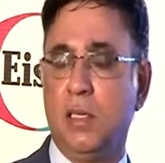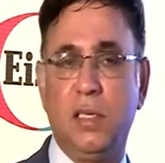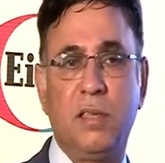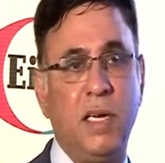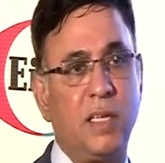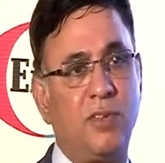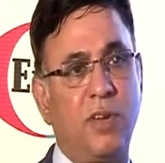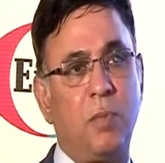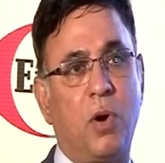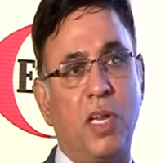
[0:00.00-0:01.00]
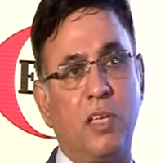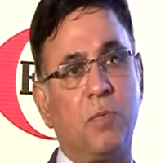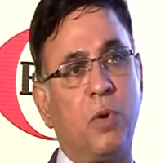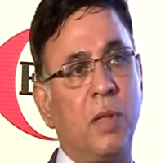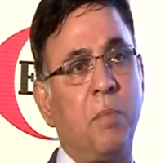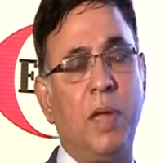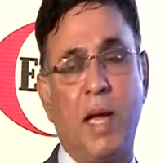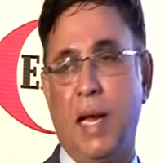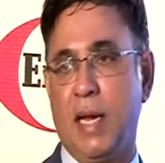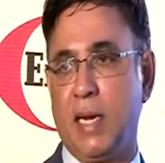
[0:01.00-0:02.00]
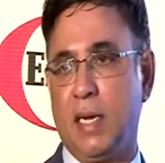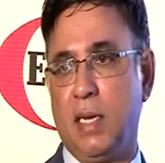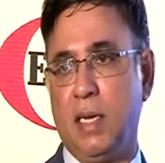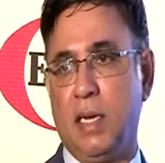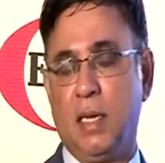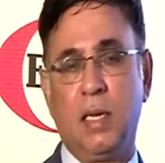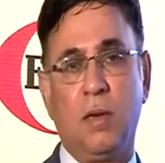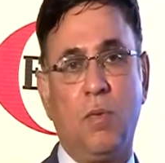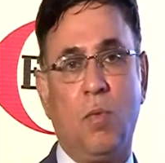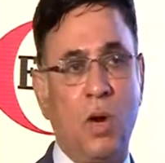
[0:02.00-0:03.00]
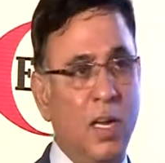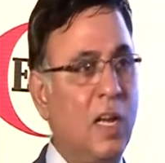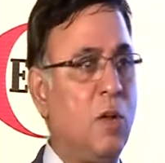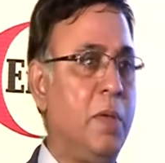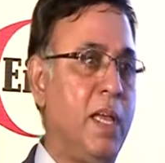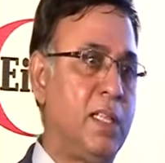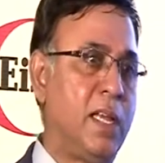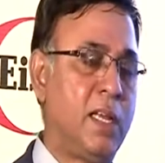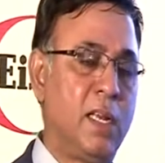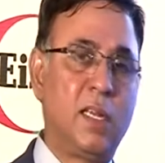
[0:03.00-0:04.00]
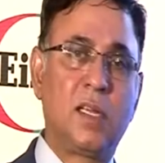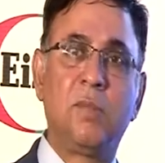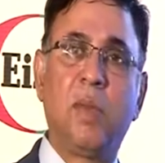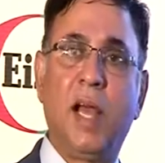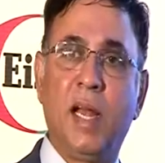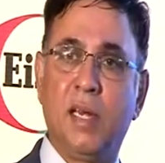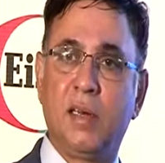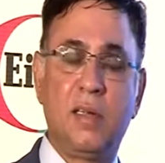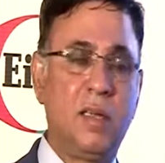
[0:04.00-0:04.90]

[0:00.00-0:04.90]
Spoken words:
this industry body is putting behind wanting to be ethical and compliant.